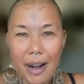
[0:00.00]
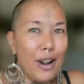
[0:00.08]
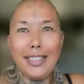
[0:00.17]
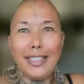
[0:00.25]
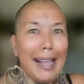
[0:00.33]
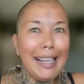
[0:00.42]

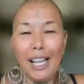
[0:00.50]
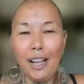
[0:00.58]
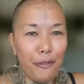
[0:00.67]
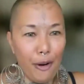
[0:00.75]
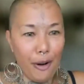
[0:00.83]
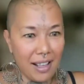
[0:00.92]
We're not
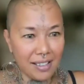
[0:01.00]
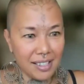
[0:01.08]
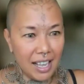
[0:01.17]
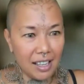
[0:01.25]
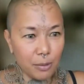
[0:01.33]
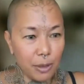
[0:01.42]
thinking for
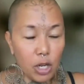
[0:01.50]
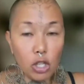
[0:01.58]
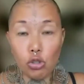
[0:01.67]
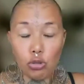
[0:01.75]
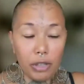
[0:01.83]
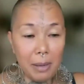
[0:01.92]
ourselves. We're
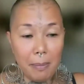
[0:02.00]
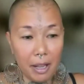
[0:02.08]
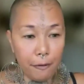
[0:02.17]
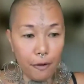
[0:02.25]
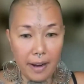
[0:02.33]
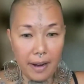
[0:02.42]
not
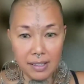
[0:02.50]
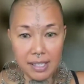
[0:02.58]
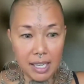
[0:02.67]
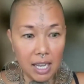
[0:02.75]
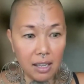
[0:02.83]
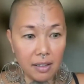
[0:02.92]
dreaming for
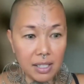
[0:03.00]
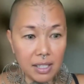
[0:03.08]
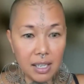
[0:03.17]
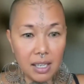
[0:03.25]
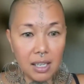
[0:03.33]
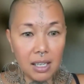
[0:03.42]

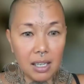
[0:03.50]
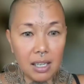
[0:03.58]
ourselves.